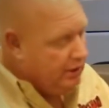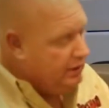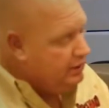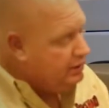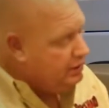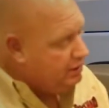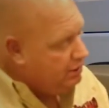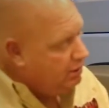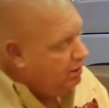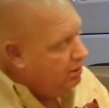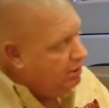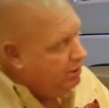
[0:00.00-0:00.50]

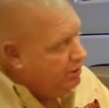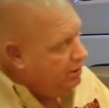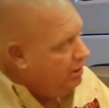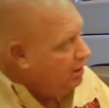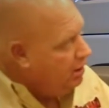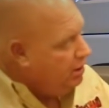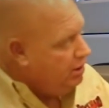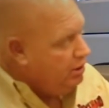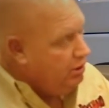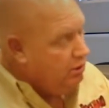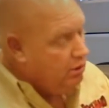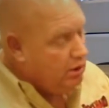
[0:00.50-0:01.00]
installed,
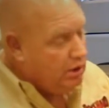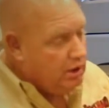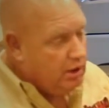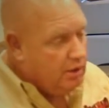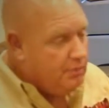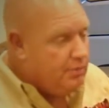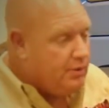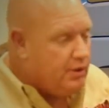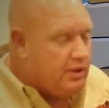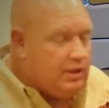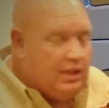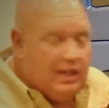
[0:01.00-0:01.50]
you're going to
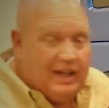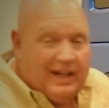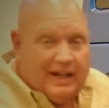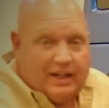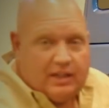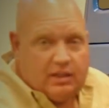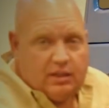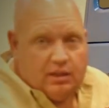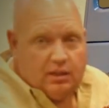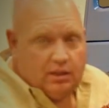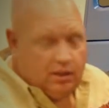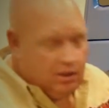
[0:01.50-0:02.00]

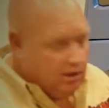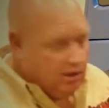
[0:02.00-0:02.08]
protect